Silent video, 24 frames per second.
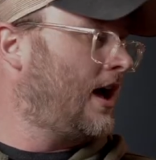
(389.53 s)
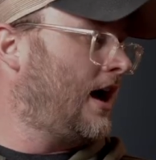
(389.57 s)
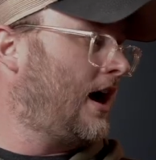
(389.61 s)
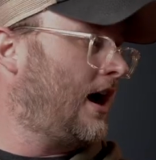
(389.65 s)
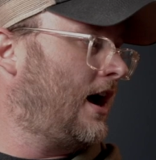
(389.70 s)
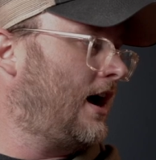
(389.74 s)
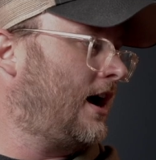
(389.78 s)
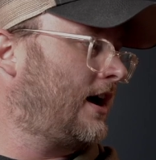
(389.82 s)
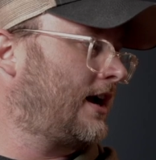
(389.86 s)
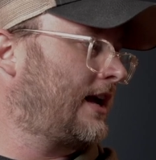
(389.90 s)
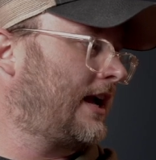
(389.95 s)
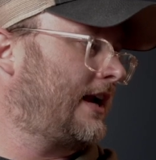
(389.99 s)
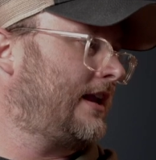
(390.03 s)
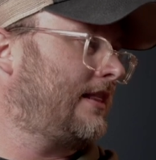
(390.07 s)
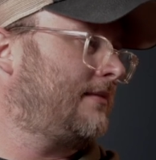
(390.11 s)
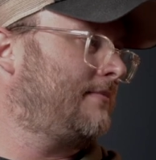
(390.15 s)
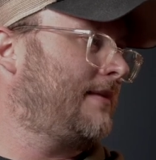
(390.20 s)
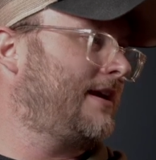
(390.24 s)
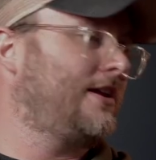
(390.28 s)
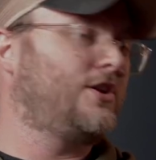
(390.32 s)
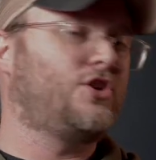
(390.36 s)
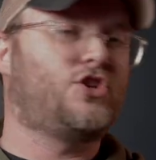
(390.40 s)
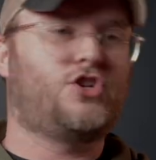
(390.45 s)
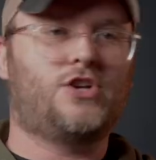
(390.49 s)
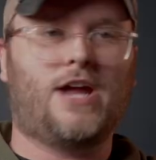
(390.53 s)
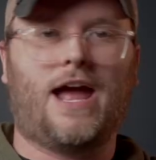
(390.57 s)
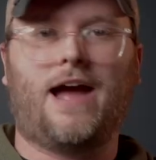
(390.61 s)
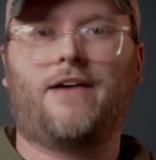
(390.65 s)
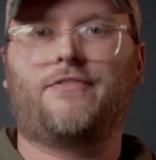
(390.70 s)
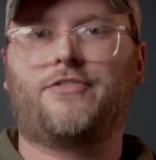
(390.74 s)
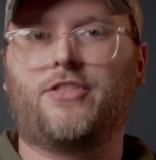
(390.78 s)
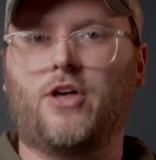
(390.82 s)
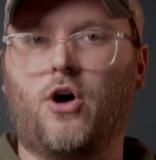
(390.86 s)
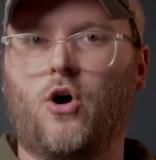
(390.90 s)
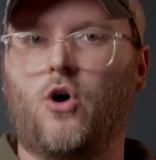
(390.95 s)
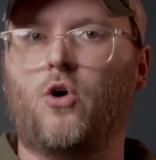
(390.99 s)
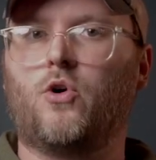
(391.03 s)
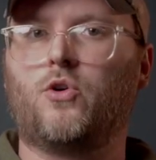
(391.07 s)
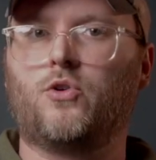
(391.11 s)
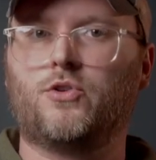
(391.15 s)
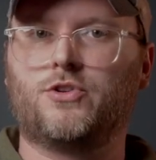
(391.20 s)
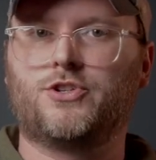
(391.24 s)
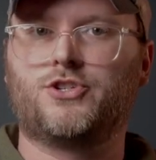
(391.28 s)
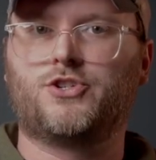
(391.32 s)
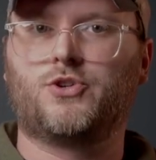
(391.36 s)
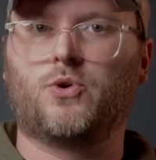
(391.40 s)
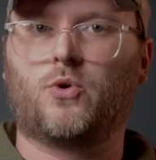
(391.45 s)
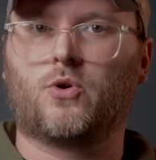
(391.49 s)
kind of the main shaft that
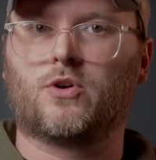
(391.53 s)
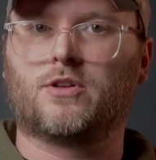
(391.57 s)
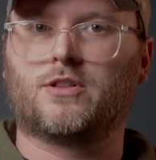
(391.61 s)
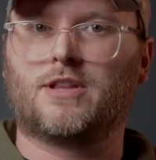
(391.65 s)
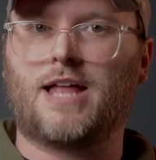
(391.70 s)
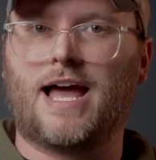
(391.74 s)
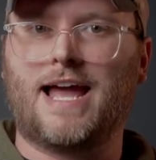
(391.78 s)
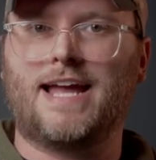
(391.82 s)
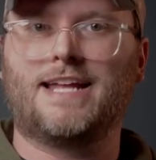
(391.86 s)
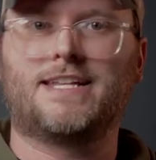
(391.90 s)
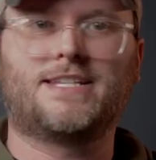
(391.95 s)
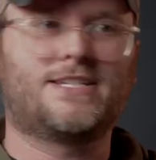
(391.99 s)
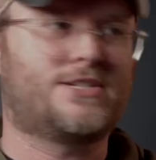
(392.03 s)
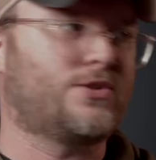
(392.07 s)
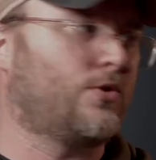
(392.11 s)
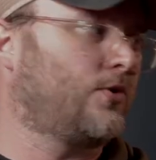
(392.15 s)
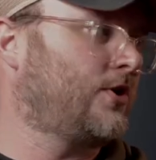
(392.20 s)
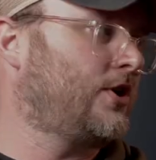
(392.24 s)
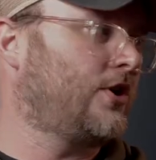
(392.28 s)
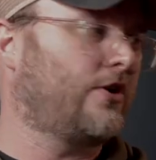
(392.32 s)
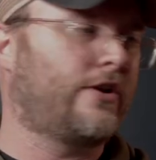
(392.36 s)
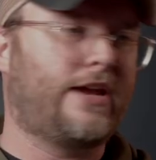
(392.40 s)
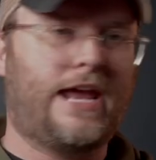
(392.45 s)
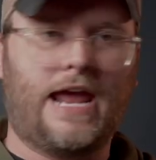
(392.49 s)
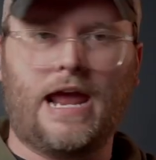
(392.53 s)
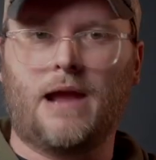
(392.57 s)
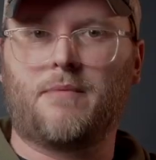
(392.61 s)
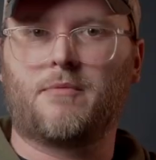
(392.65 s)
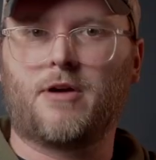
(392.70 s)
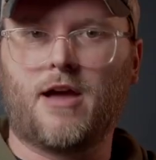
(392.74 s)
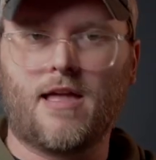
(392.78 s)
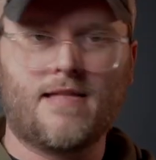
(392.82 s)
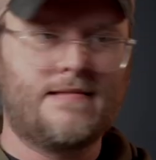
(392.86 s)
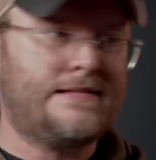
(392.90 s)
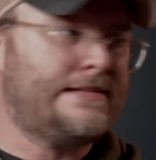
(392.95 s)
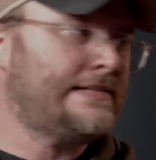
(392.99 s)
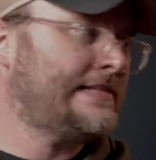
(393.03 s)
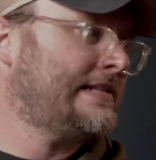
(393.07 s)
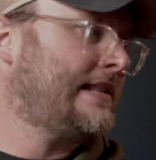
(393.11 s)
holds your lights or your camera.